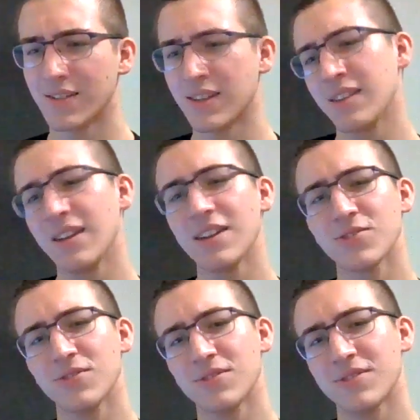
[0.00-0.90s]
The
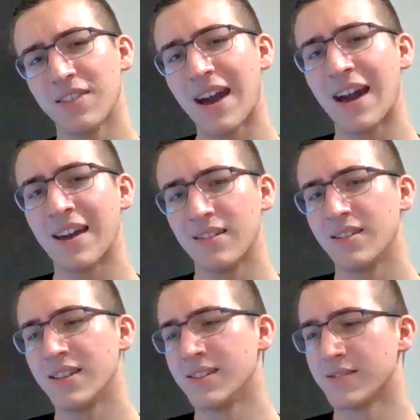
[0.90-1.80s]
answer to that
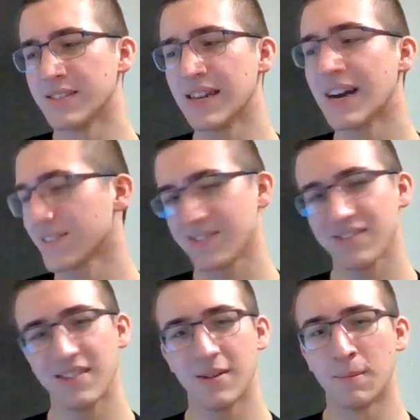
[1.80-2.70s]
is
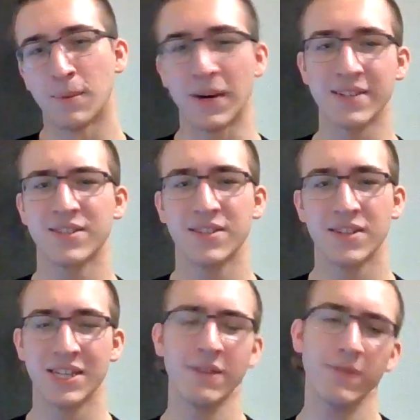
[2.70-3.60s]
yes. But
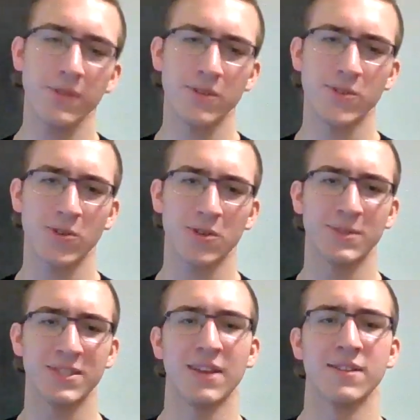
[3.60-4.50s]
given the
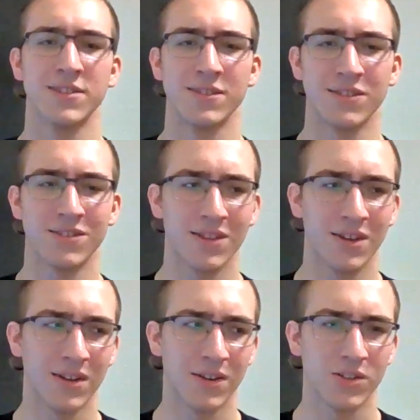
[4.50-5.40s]
circumstances,
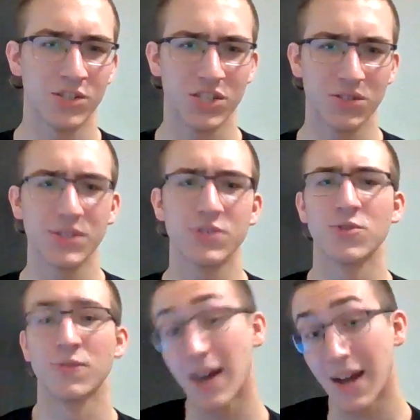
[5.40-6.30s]
Shieldy
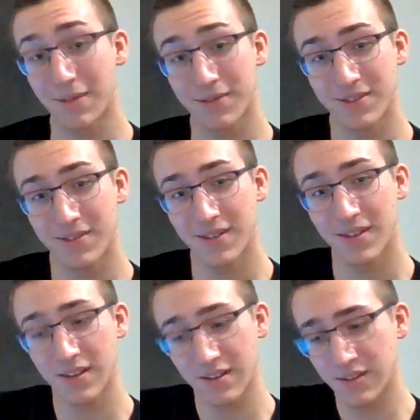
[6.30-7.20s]
survived.
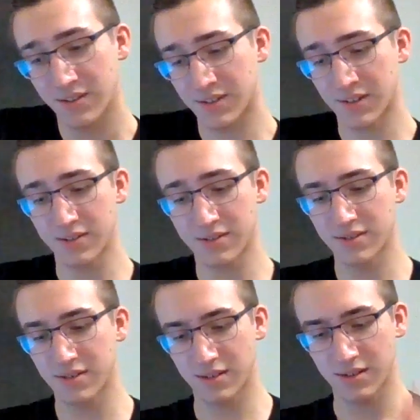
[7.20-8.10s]

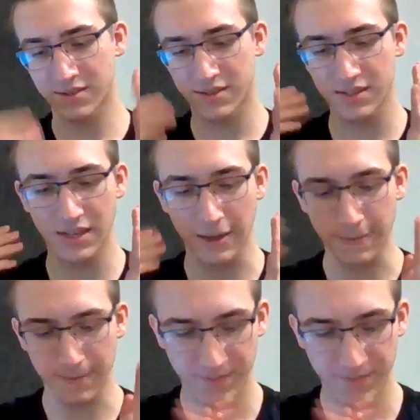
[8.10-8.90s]
Because you see,